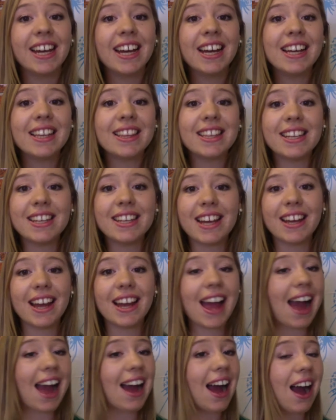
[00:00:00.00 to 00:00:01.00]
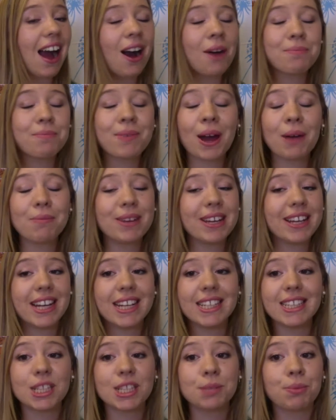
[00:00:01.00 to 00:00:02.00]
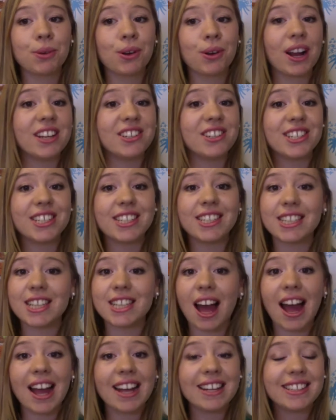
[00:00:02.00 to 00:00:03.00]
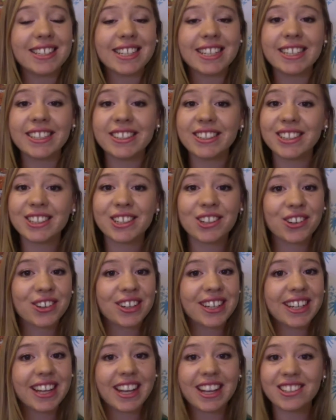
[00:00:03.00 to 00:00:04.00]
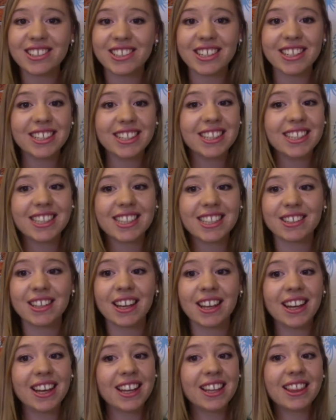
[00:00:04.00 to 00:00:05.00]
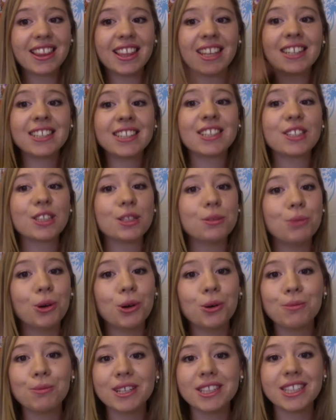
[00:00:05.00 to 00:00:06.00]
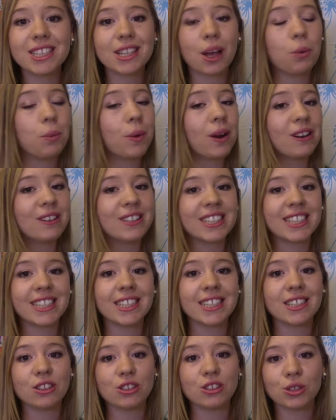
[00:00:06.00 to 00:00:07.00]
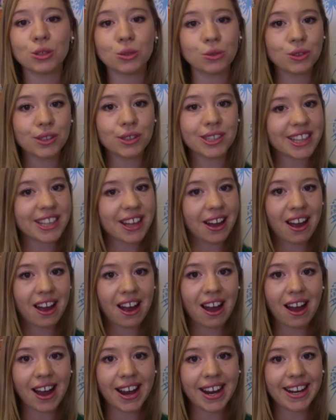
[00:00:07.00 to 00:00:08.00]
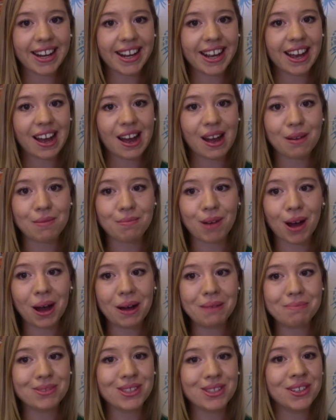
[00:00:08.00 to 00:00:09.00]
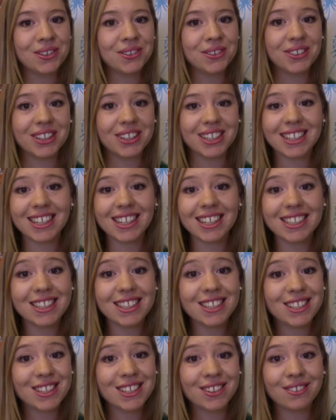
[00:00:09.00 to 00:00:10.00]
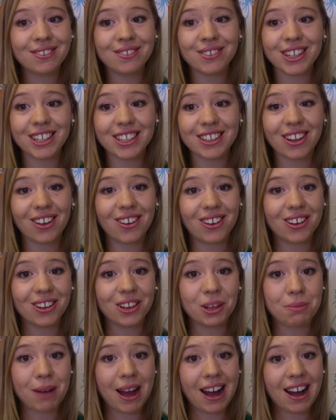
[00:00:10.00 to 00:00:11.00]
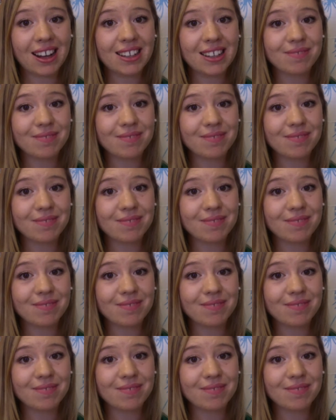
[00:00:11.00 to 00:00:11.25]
the upcoming inspirations, ideas, creations, things of the moment, awarenesses and tools that I am up to and into and all that.